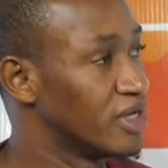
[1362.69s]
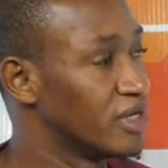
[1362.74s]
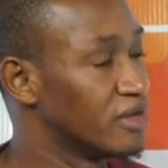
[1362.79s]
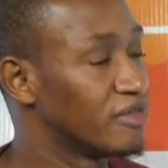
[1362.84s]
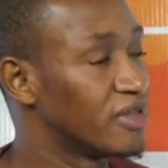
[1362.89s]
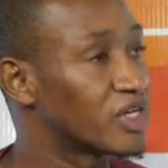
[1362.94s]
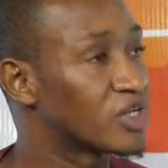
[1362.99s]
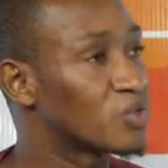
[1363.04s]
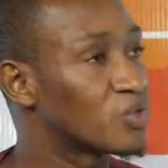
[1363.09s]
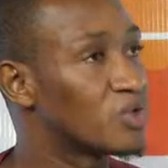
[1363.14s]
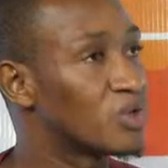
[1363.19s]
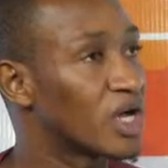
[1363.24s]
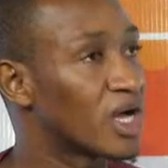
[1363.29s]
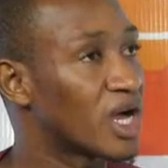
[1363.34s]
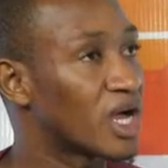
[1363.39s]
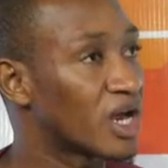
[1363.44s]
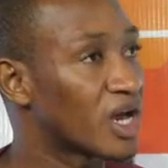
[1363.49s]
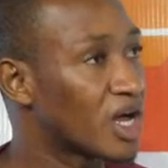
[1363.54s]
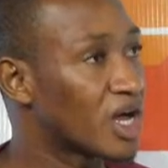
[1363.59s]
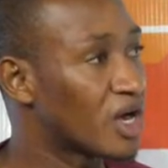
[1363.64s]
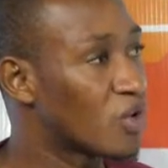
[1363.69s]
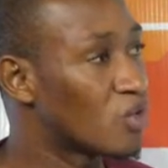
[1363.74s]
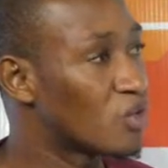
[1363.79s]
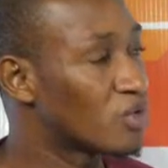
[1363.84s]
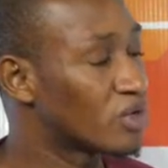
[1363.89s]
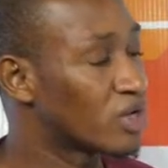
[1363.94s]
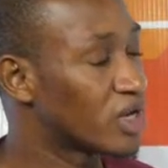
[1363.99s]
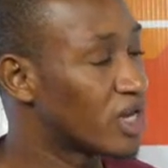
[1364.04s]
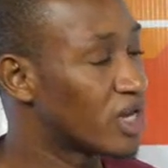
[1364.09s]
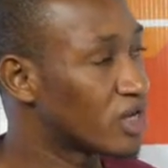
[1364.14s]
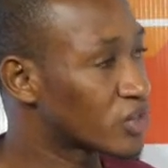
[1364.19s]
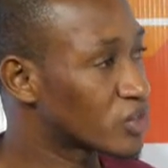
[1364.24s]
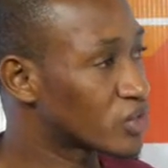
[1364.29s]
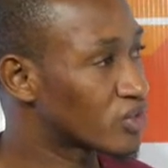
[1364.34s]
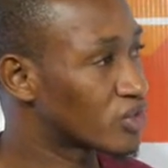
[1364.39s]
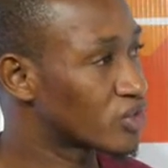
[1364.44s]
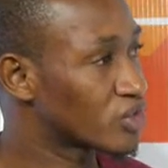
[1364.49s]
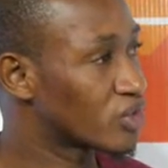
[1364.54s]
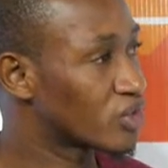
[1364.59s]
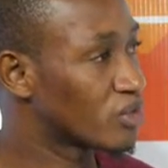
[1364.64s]
that will allow
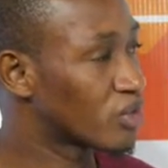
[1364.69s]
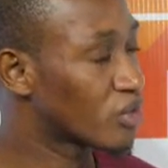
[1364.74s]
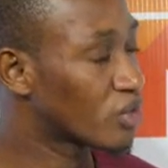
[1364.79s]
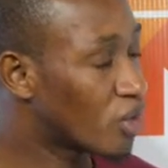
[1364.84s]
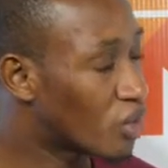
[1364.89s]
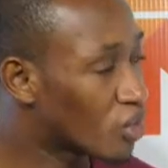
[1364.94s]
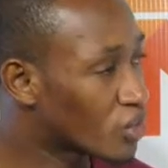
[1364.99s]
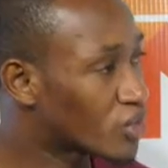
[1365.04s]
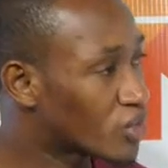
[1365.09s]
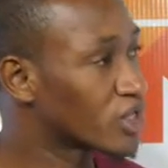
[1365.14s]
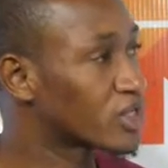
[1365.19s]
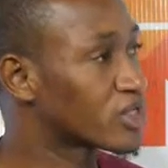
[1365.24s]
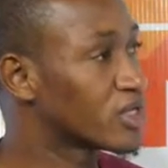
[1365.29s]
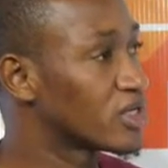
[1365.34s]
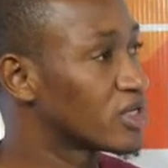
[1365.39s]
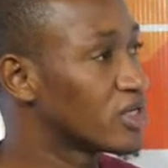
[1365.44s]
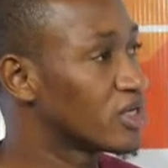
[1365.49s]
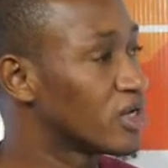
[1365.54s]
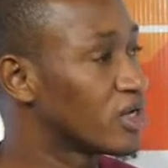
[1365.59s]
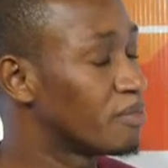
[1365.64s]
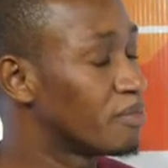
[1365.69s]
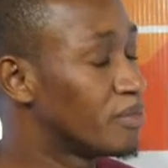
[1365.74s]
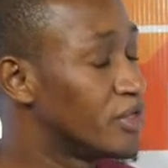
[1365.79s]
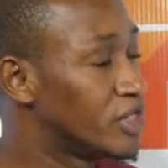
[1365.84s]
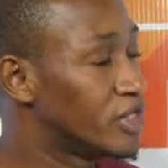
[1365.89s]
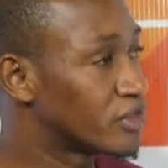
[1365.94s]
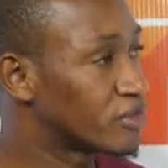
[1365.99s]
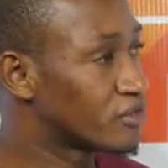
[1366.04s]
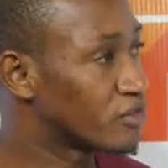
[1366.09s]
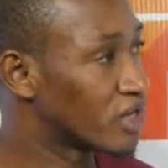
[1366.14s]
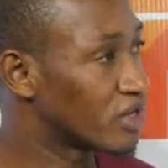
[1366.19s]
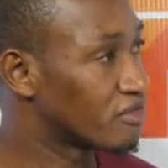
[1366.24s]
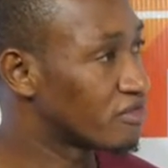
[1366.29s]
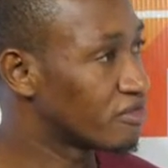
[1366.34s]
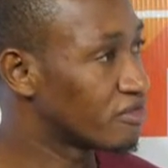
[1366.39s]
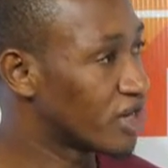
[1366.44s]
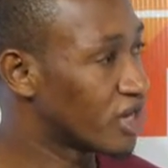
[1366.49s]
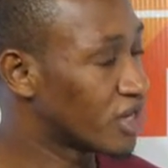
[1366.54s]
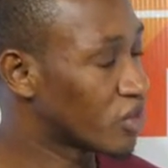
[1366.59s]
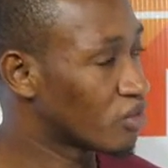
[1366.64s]
elections to be conducted in a peaceful
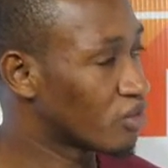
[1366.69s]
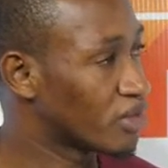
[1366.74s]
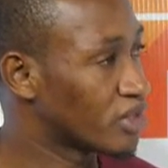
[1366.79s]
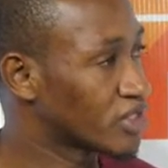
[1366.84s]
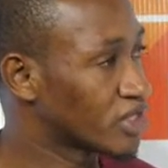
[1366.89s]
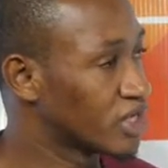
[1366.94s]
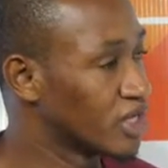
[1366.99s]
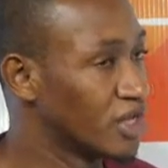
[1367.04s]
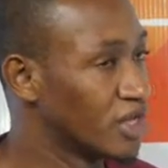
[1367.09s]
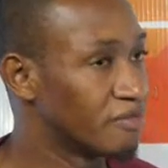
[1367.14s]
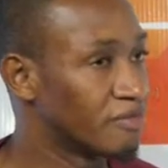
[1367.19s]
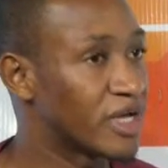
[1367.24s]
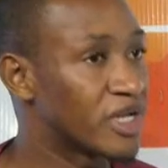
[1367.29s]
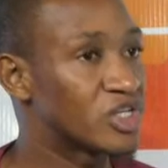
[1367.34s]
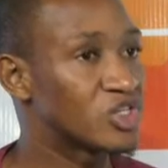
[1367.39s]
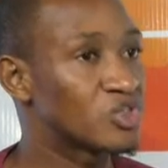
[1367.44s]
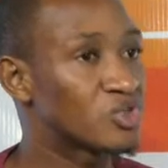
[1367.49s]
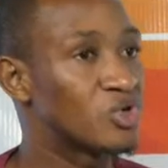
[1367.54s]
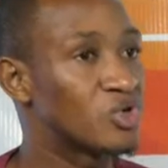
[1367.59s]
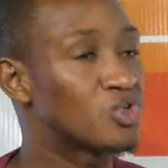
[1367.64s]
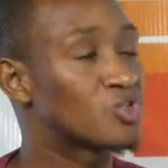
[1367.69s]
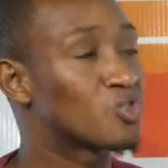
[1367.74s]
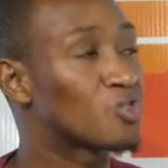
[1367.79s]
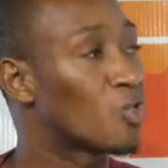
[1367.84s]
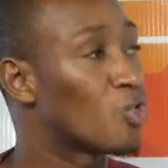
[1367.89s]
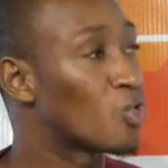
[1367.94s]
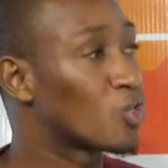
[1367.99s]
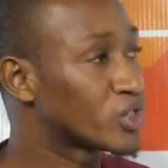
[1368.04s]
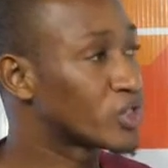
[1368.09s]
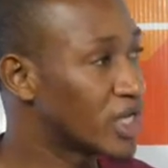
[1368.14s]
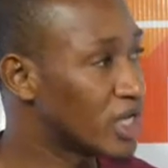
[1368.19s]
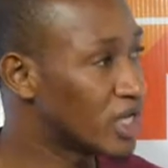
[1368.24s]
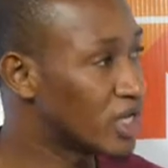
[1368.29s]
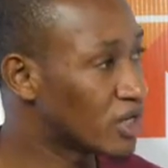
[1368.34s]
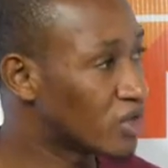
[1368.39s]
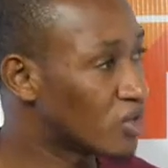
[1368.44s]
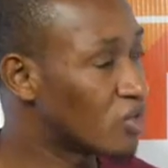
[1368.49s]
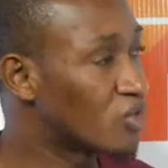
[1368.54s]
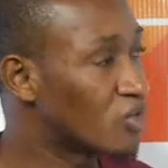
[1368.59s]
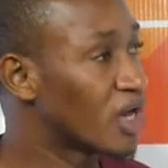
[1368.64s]
environment that is going to
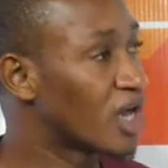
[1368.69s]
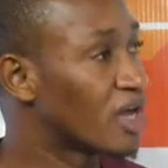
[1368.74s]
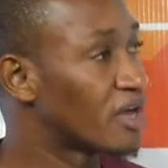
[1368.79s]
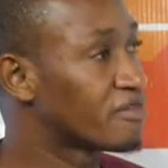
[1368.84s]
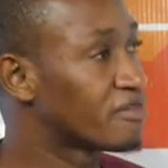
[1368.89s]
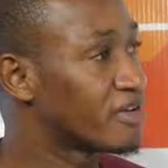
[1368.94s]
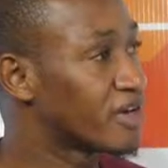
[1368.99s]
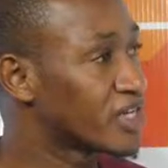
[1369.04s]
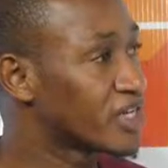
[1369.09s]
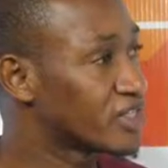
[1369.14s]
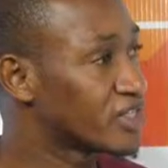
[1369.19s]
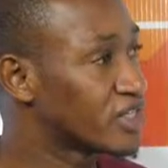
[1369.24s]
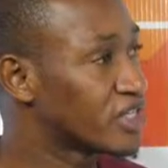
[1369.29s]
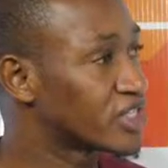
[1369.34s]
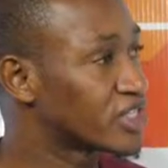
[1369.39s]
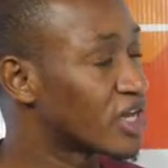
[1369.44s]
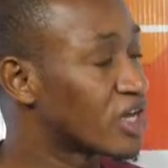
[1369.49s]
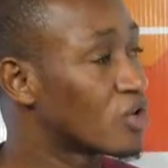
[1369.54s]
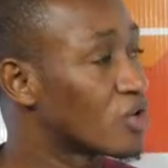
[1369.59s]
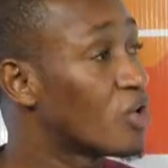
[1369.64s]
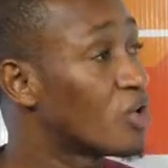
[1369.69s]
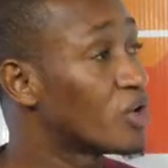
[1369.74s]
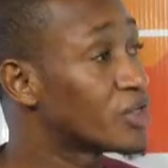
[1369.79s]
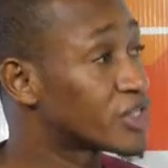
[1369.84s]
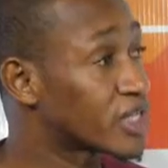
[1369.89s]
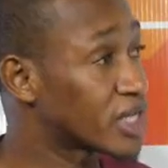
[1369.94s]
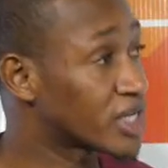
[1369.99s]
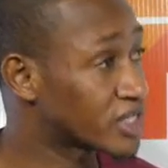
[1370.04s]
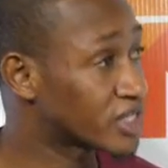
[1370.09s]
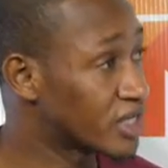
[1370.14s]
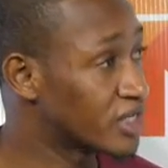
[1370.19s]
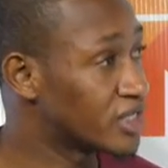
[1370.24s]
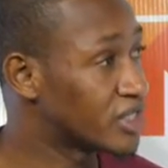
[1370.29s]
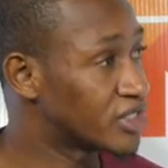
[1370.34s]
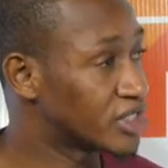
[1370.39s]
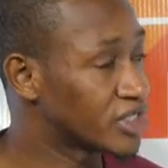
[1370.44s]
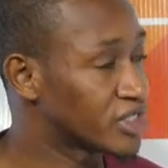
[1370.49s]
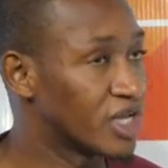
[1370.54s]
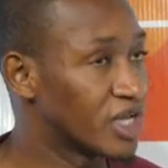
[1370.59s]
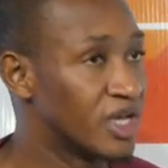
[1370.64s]
curtail all adversities and
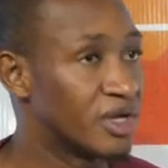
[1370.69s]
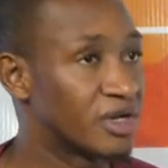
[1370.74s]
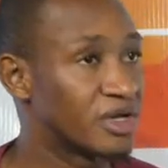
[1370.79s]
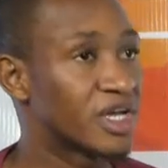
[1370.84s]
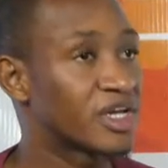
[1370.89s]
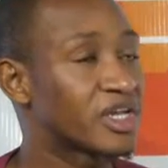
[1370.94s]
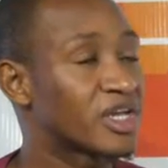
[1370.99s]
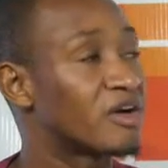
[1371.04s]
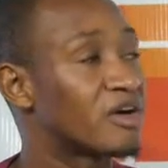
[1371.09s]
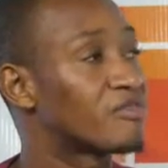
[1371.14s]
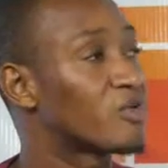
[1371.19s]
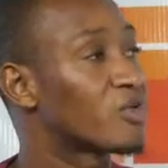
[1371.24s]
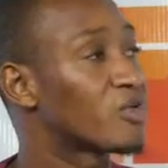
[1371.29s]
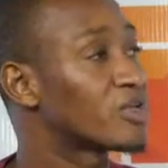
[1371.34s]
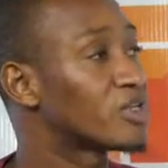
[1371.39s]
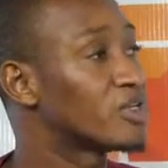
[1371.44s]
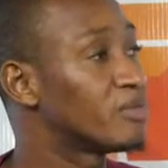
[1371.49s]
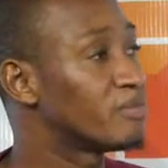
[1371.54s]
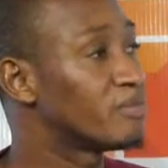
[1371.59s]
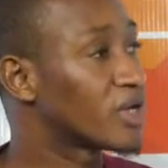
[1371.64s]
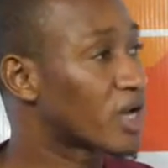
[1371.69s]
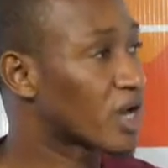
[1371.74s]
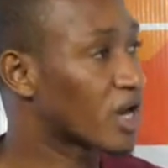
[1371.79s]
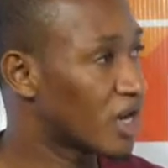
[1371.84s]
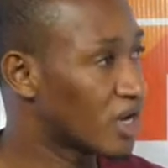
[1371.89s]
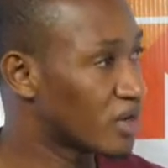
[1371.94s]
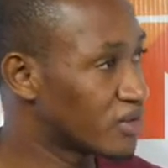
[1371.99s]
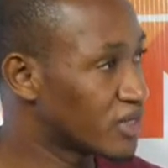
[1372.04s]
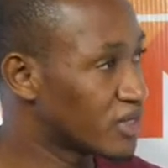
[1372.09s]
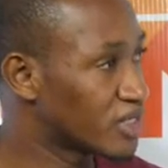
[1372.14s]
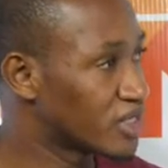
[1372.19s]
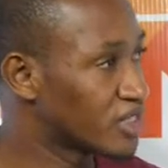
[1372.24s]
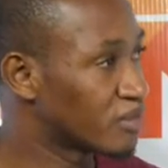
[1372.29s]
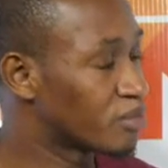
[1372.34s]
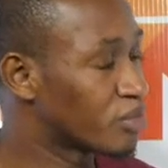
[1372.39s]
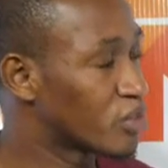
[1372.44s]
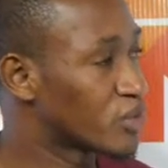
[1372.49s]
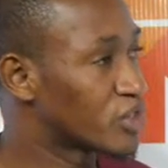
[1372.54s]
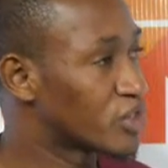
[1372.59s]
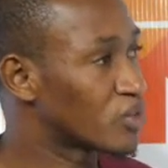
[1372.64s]
uncertainties that have already beclouded the
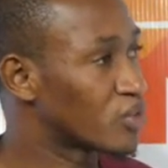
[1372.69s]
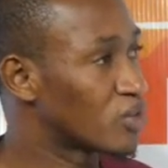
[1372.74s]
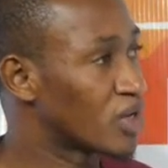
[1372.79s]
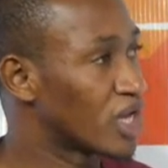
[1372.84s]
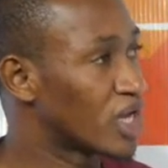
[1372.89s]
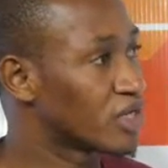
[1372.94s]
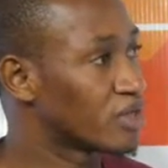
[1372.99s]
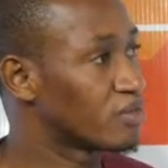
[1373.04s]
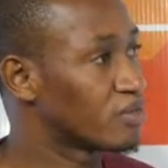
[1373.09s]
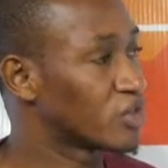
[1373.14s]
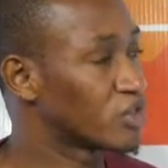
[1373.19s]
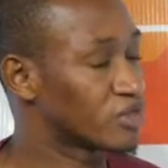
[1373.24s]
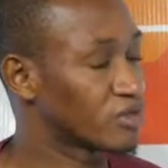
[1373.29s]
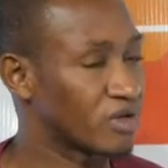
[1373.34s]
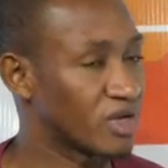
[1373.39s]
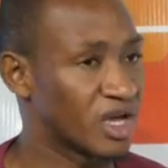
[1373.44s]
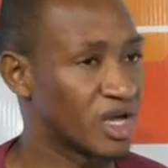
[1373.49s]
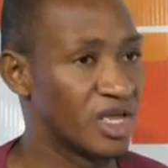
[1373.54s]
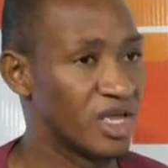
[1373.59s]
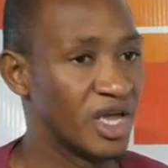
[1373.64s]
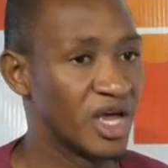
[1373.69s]
political atmosphere.